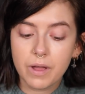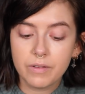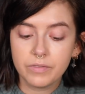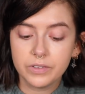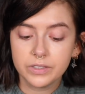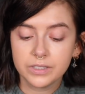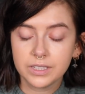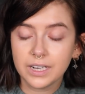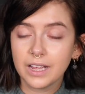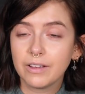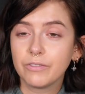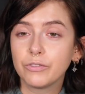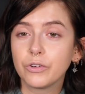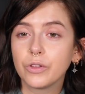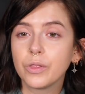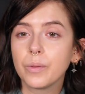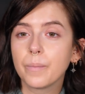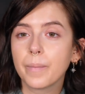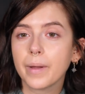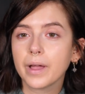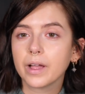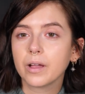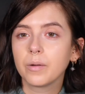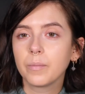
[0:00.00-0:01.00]
whatever's left on
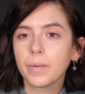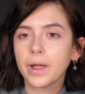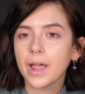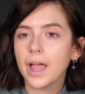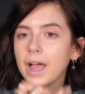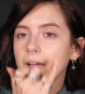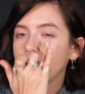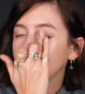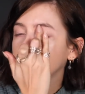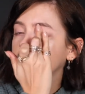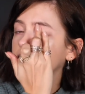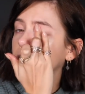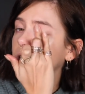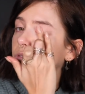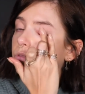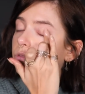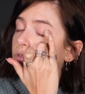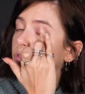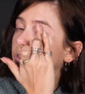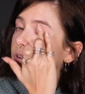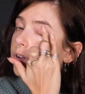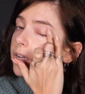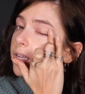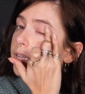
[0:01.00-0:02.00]
the back of my hand. You
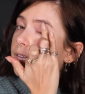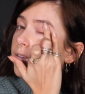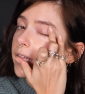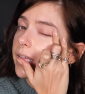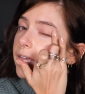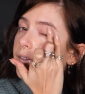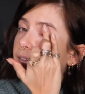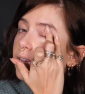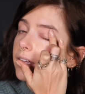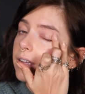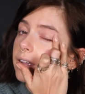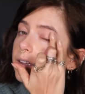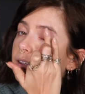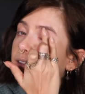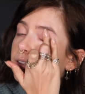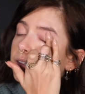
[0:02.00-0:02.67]
don't really